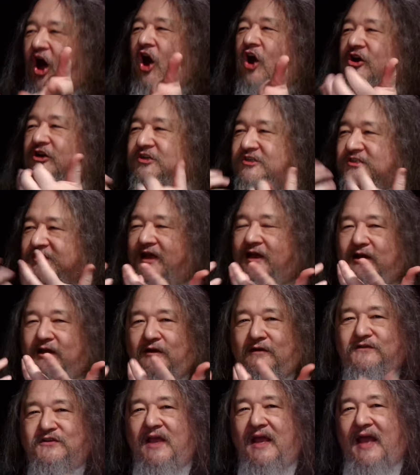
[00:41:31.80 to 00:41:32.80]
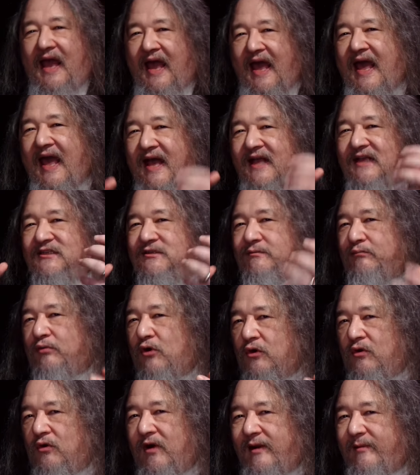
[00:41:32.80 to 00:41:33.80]
ourselves as
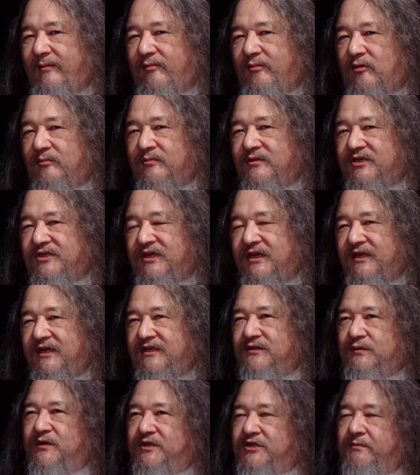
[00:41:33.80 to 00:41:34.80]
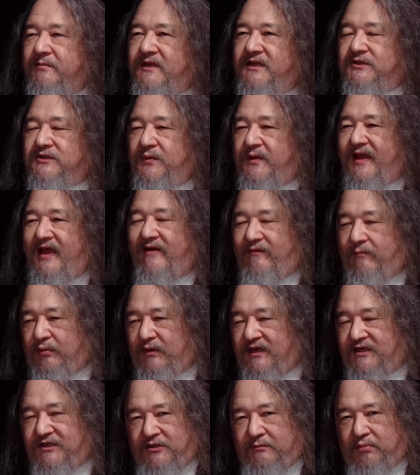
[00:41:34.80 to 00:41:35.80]
programmable machines, which means we have a
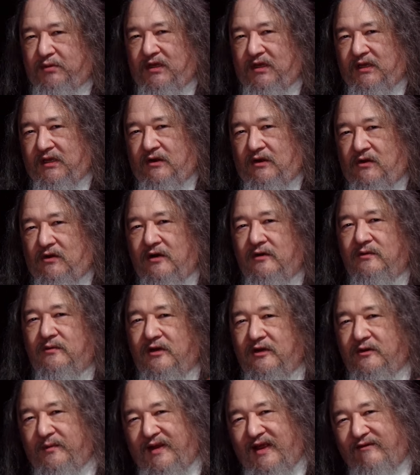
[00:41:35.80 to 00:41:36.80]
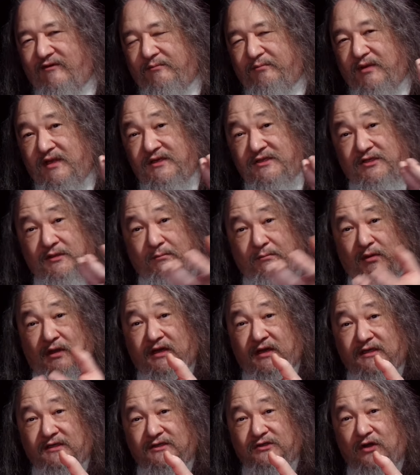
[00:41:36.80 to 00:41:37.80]
place to plug in hardware, we have a place to
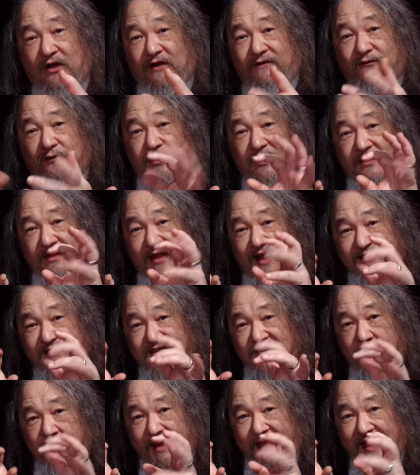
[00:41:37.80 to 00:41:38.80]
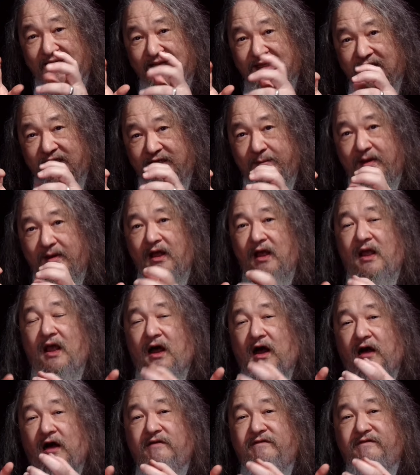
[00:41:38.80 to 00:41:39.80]
plug in software. That's the Mad Lib
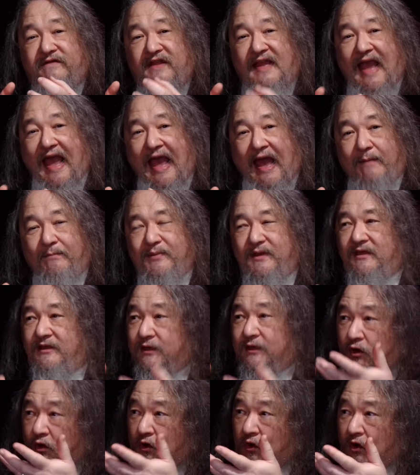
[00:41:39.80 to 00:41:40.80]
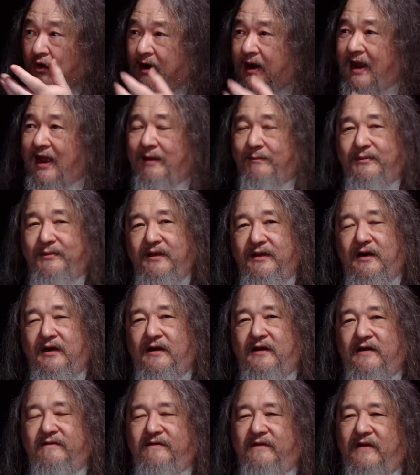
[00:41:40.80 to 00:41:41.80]
of the appy, the core appy
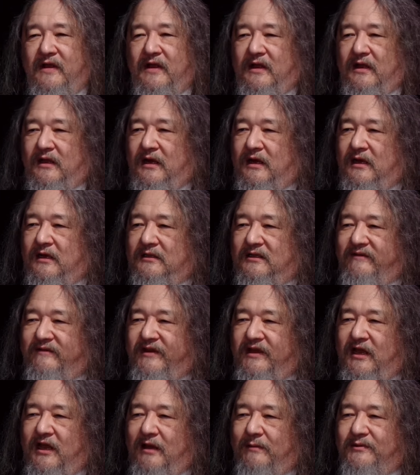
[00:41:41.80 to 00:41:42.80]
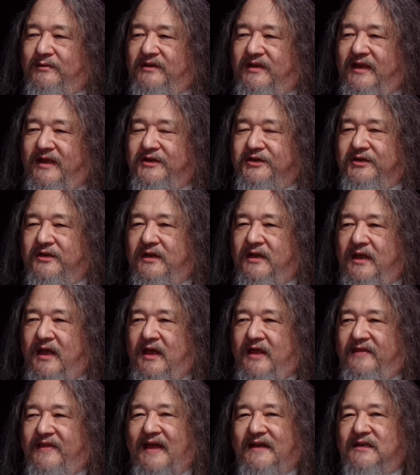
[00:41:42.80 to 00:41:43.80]
of uh, living computation.
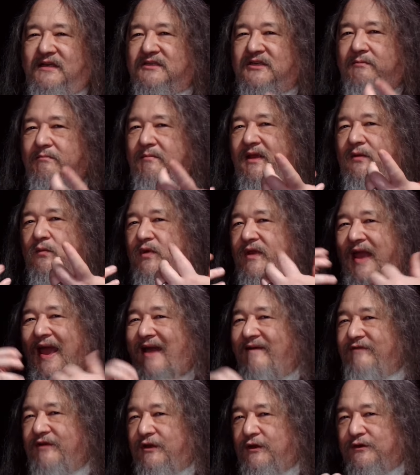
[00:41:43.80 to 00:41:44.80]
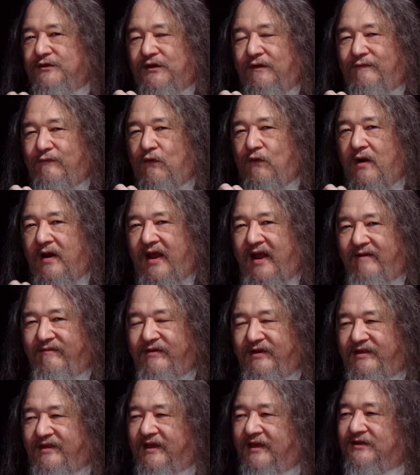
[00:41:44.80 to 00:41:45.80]
That doesn't mean we have to use it for
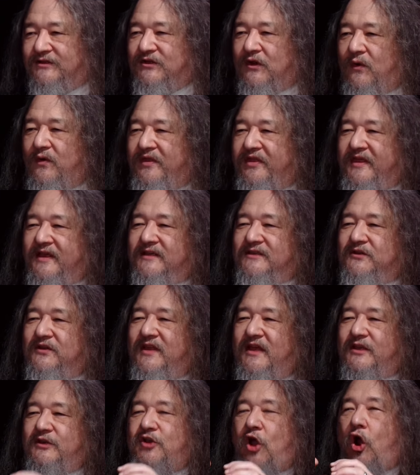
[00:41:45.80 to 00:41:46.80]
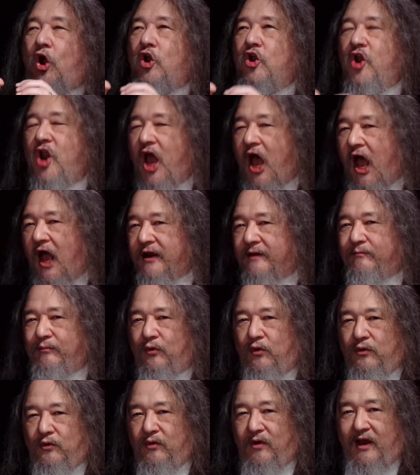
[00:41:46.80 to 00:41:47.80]
everything. So things that are not
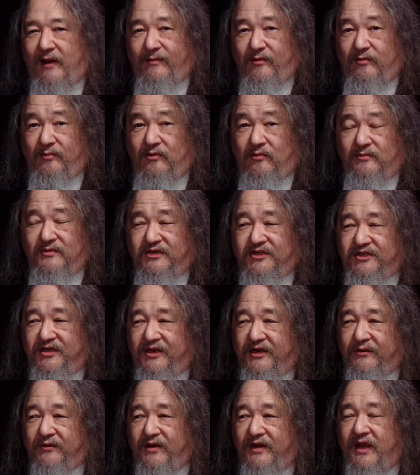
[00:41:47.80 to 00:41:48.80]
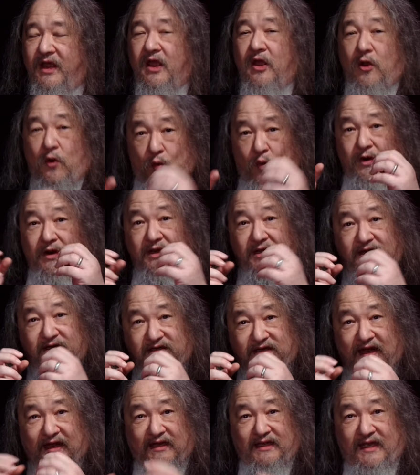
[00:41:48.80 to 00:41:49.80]
programmable machinery, we're going
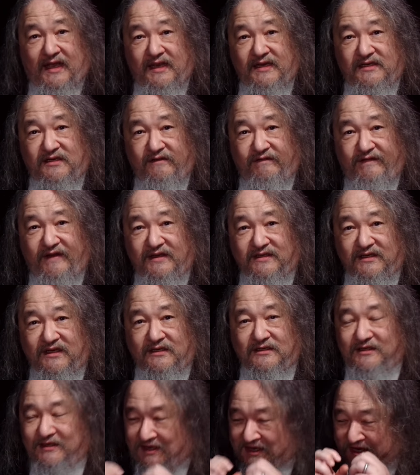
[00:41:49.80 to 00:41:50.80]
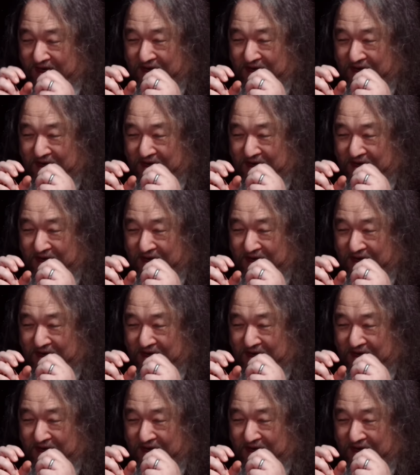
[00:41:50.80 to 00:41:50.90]
to delegate to physics.